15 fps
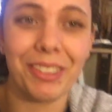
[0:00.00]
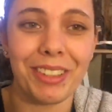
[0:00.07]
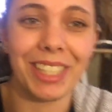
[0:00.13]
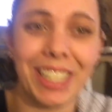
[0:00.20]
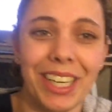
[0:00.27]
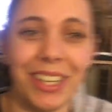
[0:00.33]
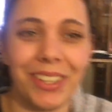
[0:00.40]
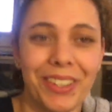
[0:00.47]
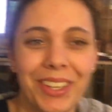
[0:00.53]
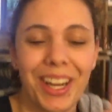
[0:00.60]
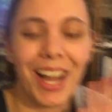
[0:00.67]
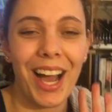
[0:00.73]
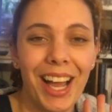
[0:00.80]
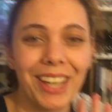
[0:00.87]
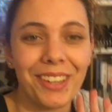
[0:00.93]
really know.
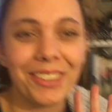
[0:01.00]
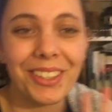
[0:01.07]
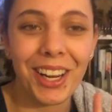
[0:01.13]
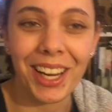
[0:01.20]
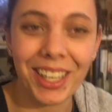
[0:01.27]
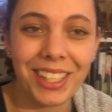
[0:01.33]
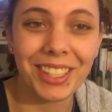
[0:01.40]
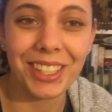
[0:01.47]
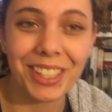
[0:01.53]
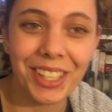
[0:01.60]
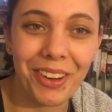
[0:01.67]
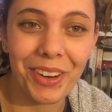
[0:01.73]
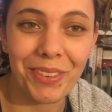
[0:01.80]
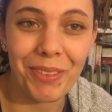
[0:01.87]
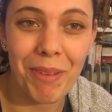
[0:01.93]
I don't like
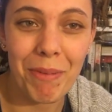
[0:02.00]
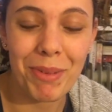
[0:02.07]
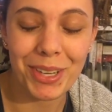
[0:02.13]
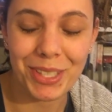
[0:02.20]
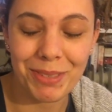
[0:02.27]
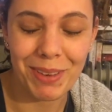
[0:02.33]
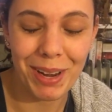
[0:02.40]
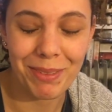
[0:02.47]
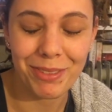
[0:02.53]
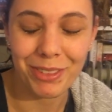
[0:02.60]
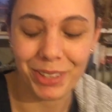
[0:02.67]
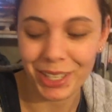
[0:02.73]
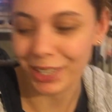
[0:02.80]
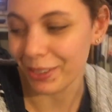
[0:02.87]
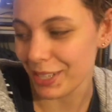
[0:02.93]
knowing what my books are about
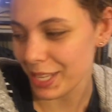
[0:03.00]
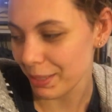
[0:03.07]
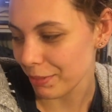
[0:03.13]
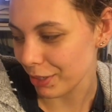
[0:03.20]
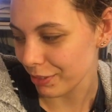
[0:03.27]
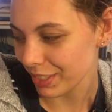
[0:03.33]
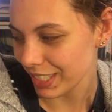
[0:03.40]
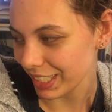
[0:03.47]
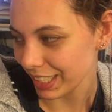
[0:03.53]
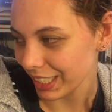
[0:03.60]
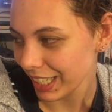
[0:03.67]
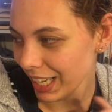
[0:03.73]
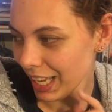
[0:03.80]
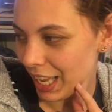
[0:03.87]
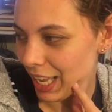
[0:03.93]
before I go into them, obviously.
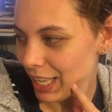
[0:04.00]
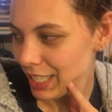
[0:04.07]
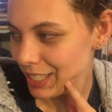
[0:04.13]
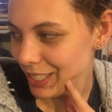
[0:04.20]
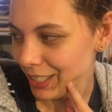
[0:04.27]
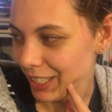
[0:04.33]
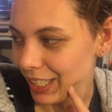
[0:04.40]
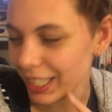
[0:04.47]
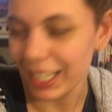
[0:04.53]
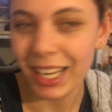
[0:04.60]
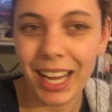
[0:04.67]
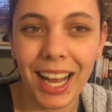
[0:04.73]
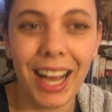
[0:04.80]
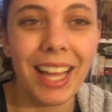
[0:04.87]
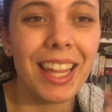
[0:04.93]
So yeah,
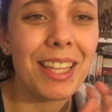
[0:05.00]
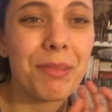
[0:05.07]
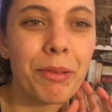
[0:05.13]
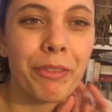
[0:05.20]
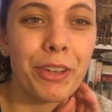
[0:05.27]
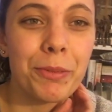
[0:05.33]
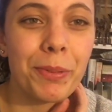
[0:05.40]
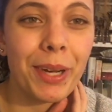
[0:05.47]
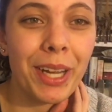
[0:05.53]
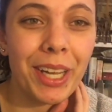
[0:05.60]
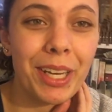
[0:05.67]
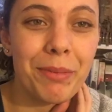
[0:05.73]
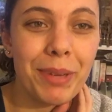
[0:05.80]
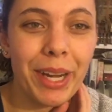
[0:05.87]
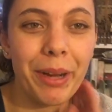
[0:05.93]
that's my first book I'm
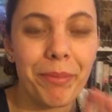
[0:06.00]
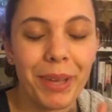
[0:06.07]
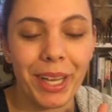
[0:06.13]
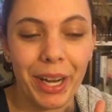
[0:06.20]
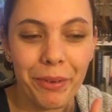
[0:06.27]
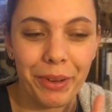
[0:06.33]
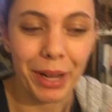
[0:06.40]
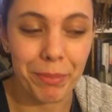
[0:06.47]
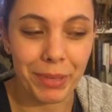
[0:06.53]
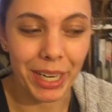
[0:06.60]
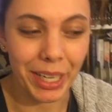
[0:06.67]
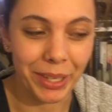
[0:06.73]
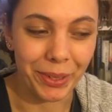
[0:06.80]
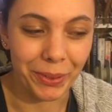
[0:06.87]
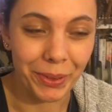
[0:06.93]
going to pick up, and I will
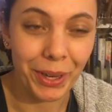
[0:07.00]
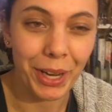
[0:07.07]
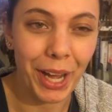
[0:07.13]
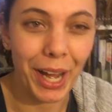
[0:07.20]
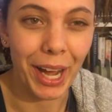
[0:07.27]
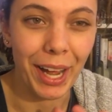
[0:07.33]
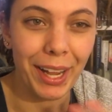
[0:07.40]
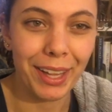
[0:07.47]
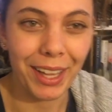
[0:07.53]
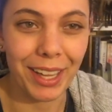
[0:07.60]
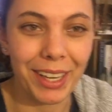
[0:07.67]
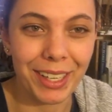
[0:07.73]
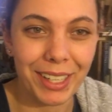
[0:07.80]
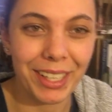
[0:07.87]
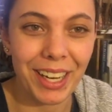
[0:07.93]
update you
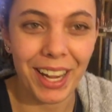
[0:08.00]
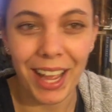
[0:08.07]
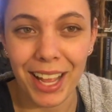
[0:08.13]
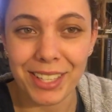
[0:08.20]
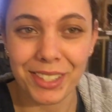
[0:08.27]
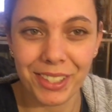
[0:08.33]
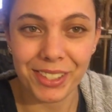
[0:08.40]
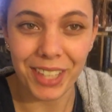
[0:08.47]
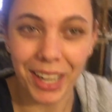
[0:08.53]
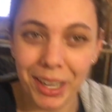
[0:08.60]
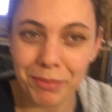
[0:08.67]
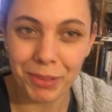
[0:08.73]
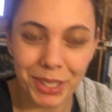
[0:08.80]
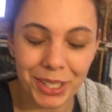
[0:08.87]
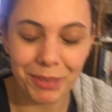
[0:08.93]
later. It has not started.
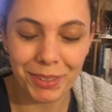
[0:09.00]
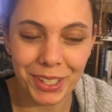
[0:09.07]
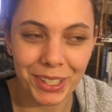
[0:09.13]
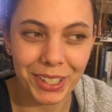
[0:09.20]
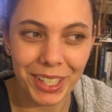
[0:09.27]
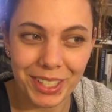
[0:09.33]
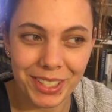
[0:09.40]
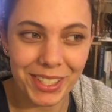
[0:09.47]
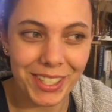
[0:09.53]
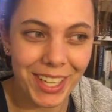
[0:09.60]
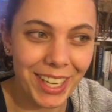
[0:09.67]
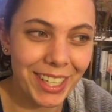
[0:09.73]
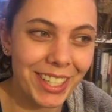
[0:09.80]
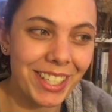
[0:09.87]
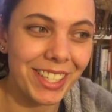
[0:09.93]
BOOKTUBEATHON has not
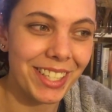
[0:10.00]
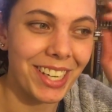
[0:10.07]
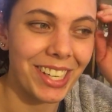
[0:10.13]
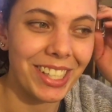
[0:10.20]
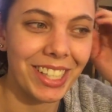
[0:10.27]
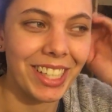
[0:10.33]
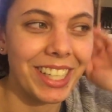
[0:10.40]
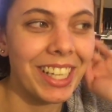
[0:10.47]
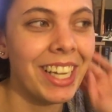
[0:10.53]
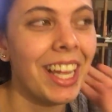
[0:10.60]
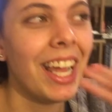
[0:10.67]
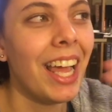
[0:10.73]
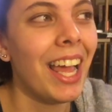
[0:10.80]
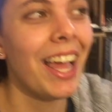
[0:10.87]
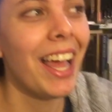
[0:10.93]
started. It is currently
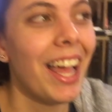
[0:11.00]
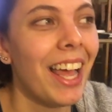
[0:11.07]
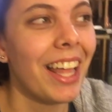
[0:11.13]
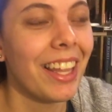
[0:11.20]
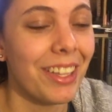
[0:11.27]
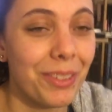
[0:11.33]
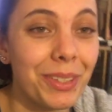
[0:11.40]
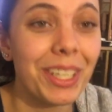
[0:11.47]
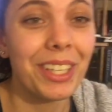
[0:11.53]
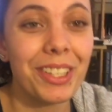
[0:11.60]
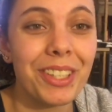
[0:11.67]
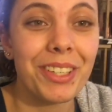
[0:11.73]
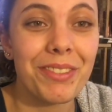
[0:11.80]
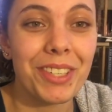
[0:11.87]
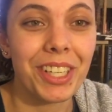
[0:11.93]
the
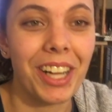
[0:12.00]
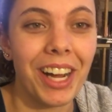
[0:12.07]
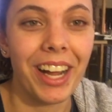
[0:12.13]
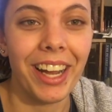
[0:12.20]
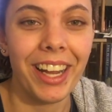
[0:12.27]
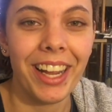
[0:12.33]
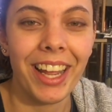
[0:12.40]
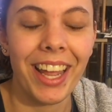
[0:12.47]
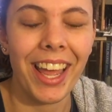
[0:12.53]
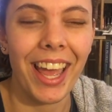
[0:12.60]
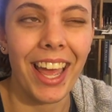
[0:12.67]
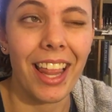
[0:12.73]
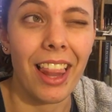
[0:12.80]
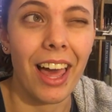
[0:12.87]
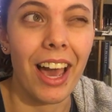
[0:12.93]
23rd of July
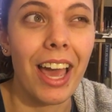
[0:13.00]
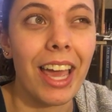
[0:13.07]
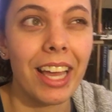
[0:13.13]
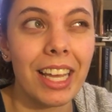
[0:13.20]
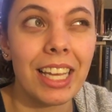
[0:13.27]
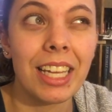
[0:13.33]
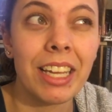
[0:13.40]
at like